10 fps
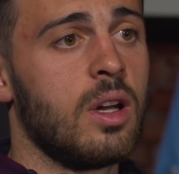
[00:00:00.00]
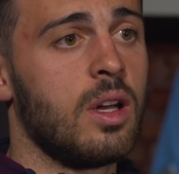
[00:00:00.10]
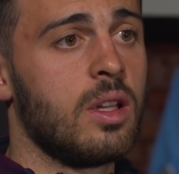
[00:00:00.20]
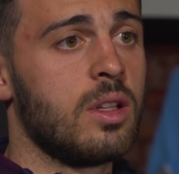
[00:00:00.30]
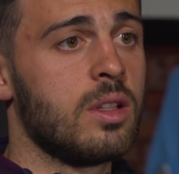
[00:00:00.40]

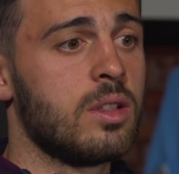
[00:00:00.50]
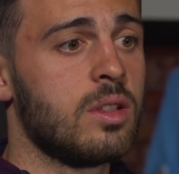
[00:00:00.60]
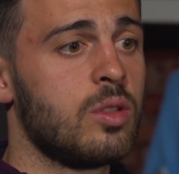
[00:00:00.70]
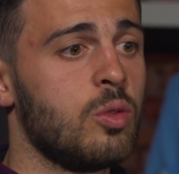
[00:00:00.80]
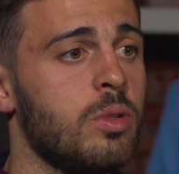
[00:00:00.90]
and
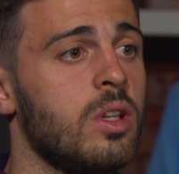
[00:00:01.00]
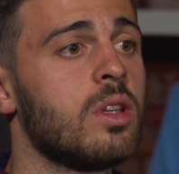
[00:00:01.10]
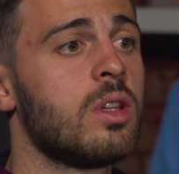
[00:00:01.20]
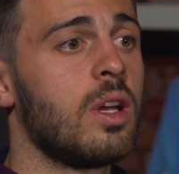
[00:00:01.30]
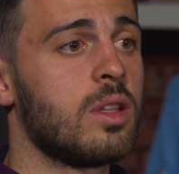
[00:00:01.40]
to be
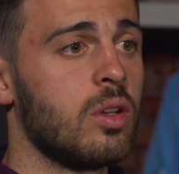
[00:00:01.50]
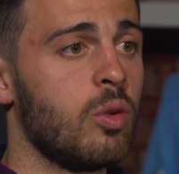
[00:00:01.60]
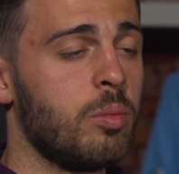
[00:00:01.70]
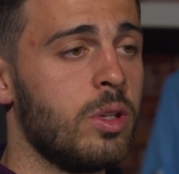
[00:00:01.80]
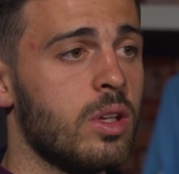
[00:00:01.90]
in that
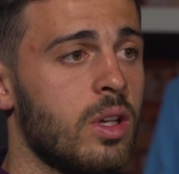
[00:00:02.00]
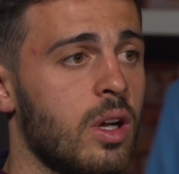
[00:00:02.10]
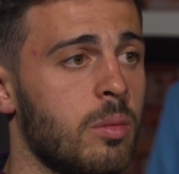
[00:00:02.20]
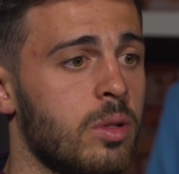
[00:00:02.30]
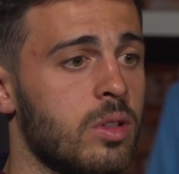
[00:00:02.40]
European
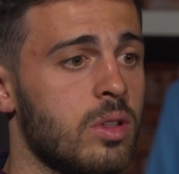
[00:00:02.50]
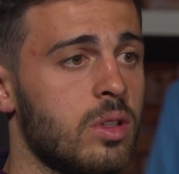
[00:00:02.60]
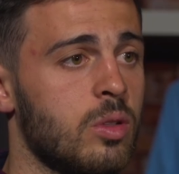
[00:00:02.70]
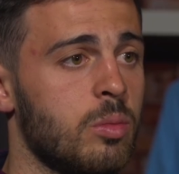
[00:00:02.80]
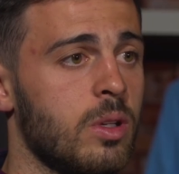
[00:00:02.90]
Cup
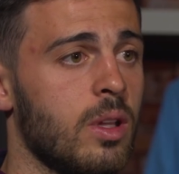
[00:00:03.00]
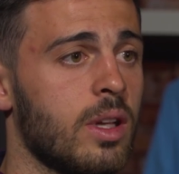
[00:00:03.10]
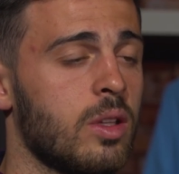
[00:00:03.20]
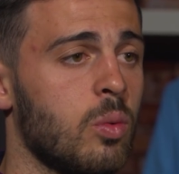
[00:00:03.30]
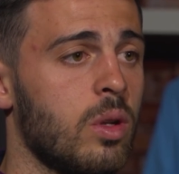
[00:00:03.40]
and to be
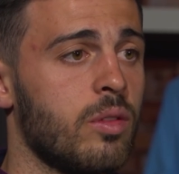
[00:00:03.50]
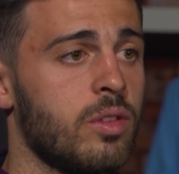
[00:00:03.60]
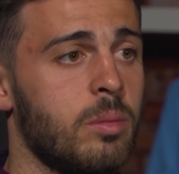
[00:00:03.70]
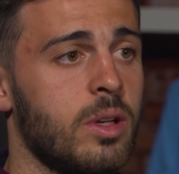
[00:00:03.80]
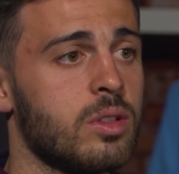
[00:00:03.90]
elected one of
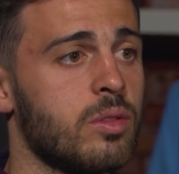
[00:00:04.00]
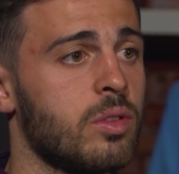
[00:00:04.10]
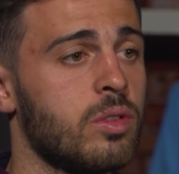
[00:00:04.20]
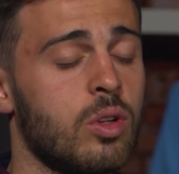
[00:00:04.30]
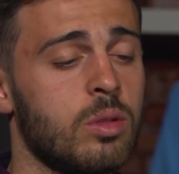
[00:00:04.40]
the best of
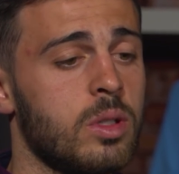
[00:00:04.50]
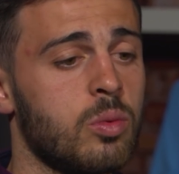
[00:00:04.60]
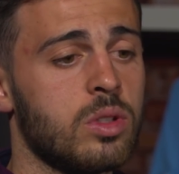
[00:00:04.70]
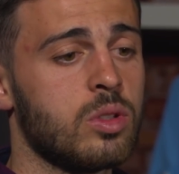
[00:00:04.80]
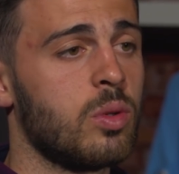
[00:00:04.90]
the tournament
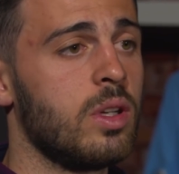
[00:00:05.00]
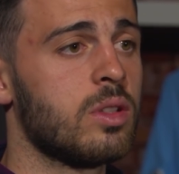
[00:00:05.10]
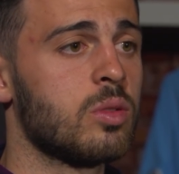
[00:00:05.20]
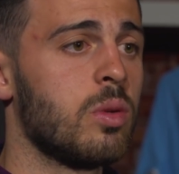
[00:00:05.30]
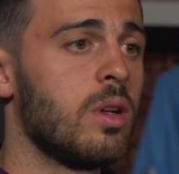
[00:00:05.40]
was great
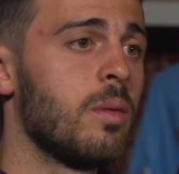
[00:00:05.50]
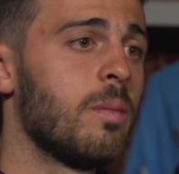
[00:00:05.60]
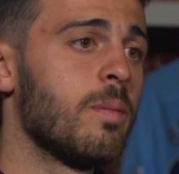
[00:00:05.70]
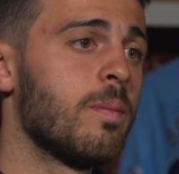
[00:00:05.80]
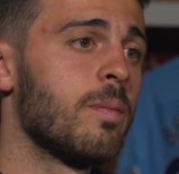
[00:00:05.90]
as well.
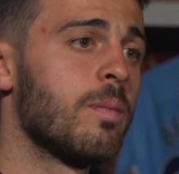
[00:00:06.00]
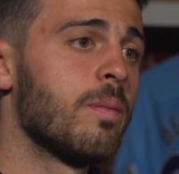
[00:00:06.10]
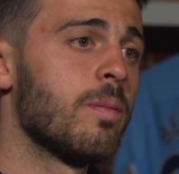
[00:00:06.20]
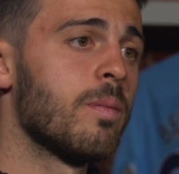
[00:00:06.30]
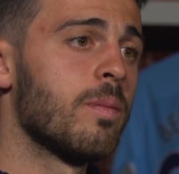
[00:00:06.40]
And
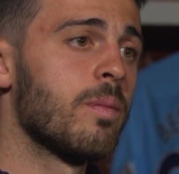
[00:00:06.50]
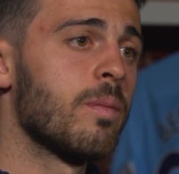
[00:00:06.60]
when you went to